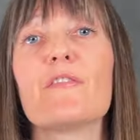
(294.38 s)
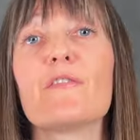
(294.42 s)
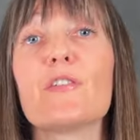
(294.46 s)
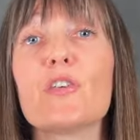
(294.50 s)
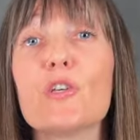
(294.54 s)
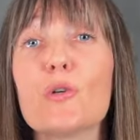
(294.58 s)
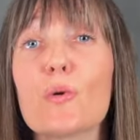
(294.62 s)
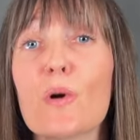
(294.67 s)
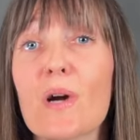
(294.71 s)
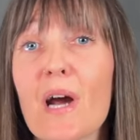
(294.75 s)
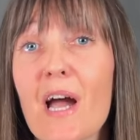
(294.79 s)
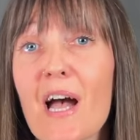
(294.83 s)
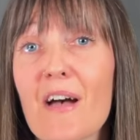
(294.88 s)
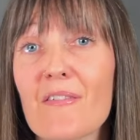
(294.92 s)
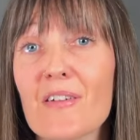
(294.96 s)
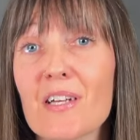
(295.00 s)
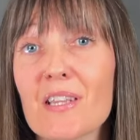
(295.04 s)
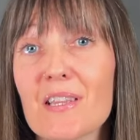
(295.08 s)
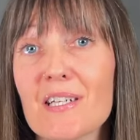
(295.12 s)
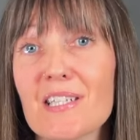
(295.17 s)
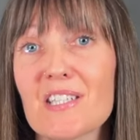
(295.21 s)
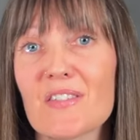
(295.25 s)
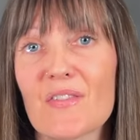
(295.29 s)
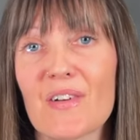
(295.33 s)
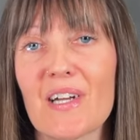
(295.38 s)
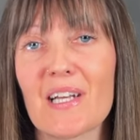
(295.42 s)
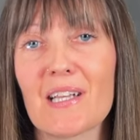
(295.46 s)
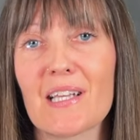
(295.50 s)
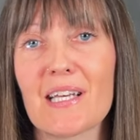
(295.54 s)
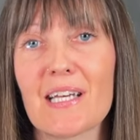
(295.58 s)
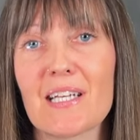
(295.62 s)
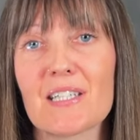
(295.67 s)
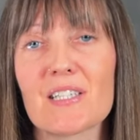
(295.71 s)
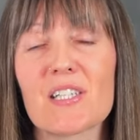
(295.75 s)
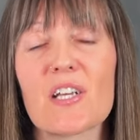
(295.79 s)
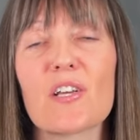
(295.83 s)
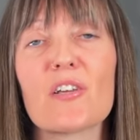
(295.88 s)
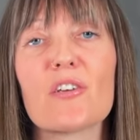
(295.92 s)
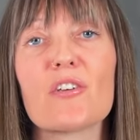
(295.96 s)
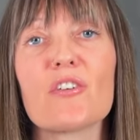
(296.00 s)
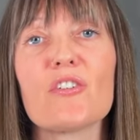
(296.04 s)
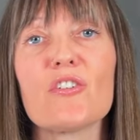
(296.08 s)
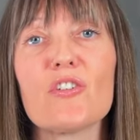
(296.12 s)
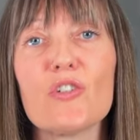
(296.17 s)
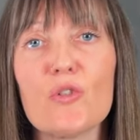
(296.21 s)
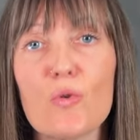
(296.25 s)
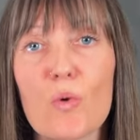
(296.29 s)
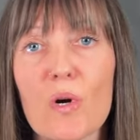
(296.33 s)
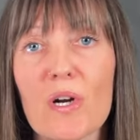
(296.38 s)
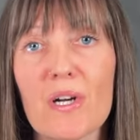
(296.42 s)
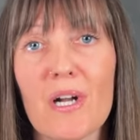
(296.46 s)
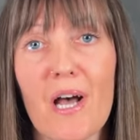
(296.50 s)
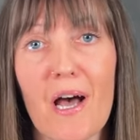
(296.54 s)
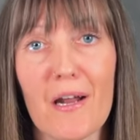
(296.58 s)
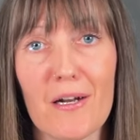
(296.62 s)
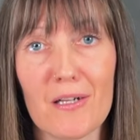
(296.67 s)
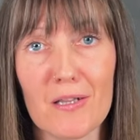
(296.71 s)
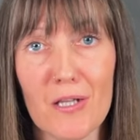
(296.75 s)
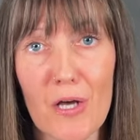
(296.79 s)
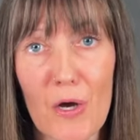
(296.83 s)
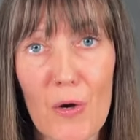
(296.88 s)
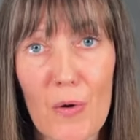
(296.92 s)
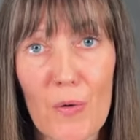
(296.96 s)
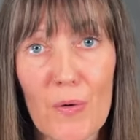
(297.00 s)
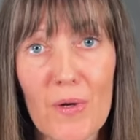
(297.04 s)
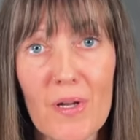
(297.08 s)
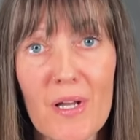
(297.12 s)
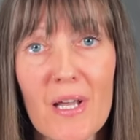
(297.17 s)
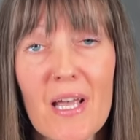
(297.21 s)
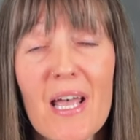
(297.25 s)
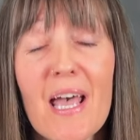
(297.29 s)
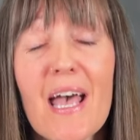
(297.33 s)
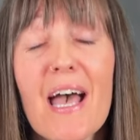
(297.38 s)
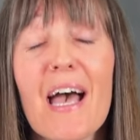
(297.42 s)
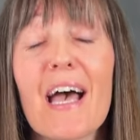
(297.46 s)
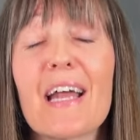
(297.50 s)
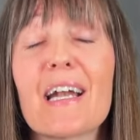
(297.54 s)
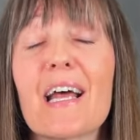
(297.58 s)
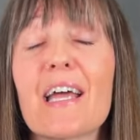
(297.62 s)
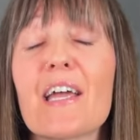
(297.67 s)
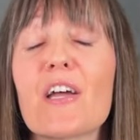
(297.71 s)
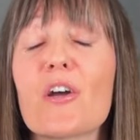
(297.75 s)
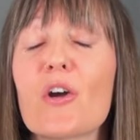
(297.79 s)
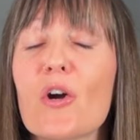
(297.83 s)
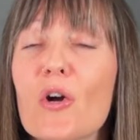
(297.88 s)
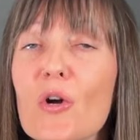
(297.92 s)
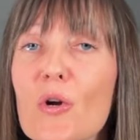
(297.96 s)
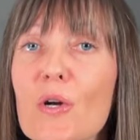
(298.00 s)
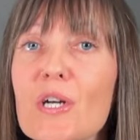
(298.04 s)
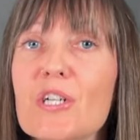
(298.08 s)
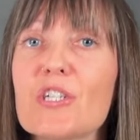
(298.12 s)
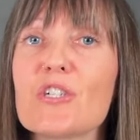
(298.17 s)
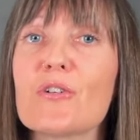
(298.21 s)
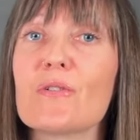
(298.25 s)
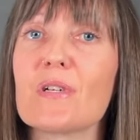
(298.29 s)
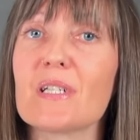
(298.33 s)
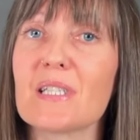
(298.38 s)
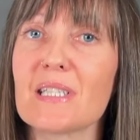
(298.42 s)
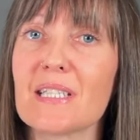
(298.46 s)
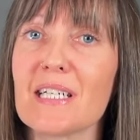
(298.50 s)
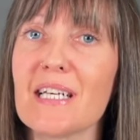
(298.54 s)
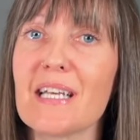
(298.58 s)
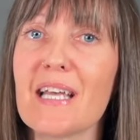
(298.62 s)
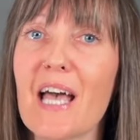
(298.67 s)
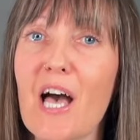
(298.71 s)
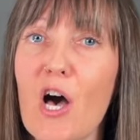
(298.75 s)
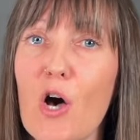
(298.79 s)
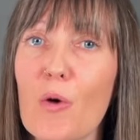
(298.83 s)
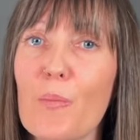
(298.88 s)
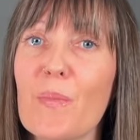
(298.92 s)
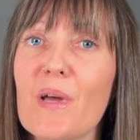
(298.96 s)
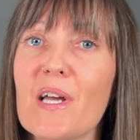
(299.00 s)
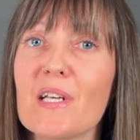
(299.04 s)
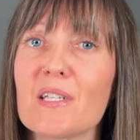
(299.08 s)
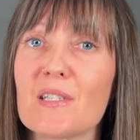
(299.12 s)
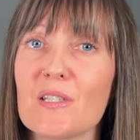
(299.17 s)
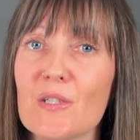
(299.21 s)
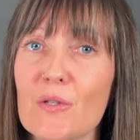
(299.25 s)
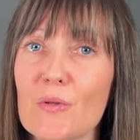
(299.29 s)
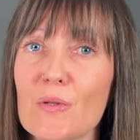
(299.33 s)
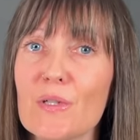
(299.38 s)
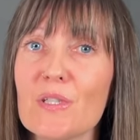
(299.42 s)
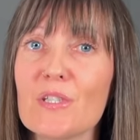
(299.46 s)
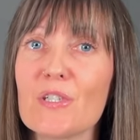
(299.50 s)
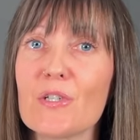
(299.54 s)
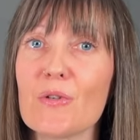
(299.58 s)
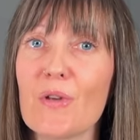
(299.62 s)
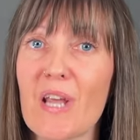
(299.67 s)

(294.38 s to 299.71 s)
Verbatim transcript: you are having these feelings, you are not alone. And I encourage you to seek help as soon as you